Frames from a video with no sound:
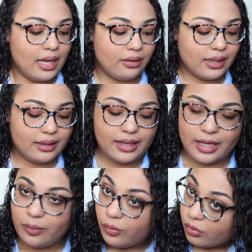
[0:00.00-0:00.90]
I look like a
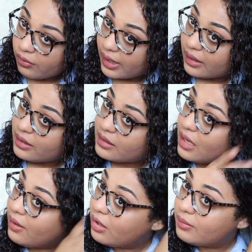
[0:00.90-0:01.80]
naked mole rat is
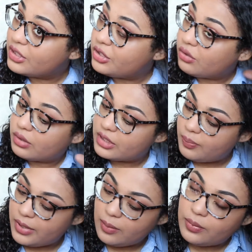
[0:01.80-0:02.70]
how I always joke
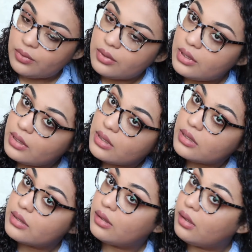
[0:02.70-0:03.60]
to people.
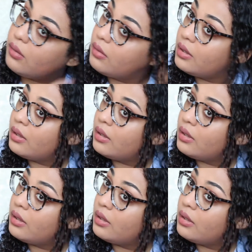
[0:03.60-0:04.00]
So